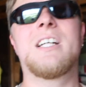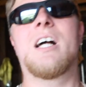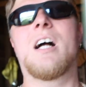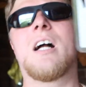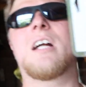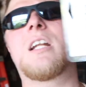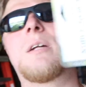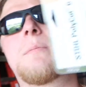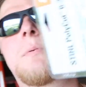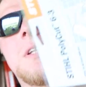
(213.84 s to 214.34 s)

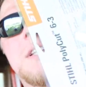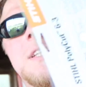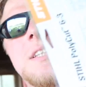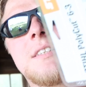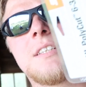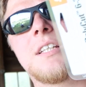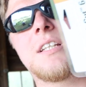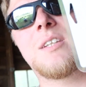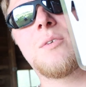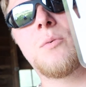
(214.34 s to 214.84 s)
I'm gonna put
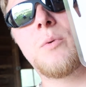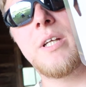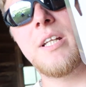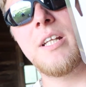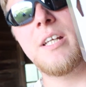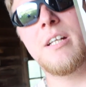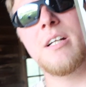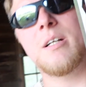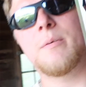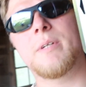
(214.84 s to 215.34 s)
this on the
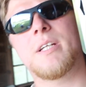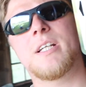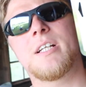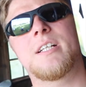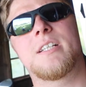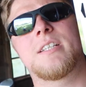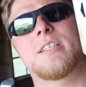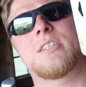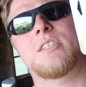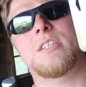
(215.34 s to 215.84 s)
weed eater
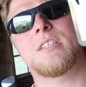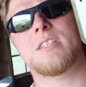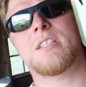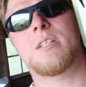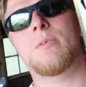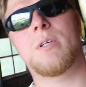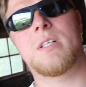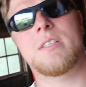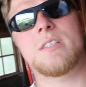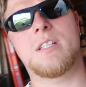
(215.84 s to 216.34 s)
because
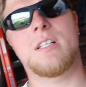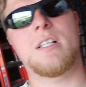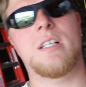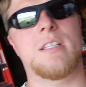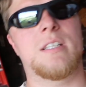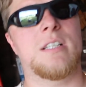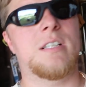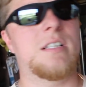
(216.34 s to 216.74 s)
Jessica wants it on